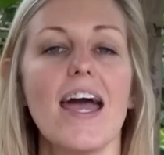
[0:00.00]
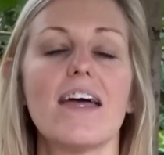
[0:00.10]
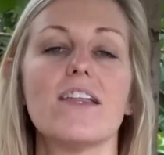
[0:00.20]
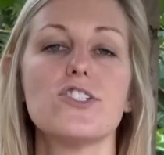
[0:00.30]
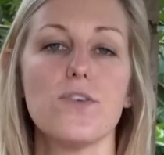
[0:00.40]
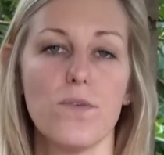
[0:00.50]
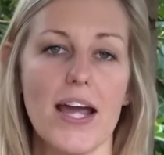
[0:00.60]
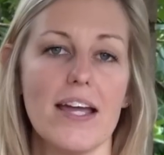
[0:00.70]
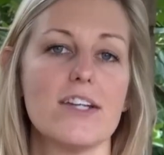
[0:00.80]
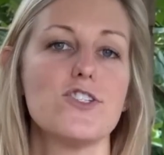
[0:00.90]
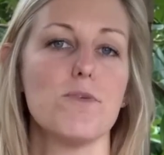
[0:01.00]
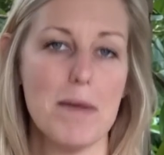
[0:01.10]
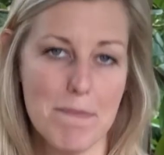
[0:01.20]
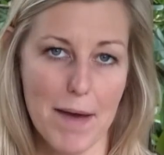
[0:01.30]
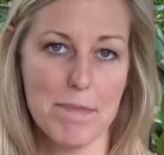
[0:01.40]
and the terrain that you'll
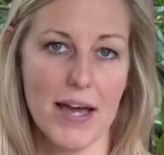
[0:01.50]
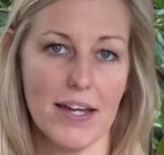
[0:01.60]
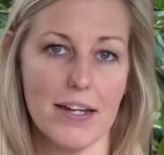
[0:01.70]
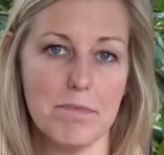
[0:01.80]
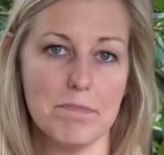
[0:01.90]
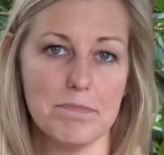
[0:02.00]
be backpacking in.